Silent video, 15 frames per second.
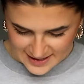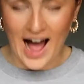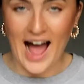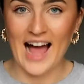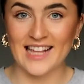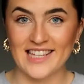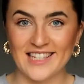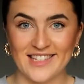I
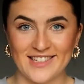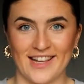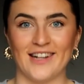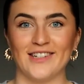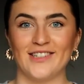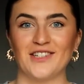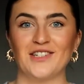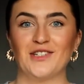had
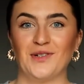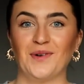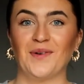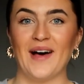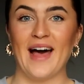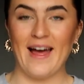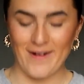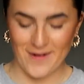such
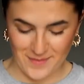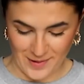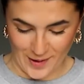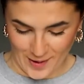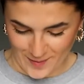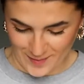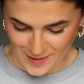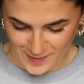short hair at
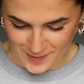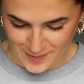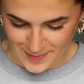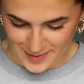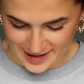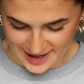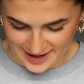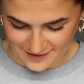prom, you
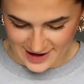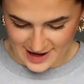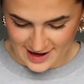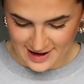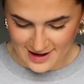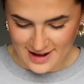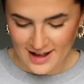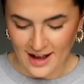wouldn't believe it.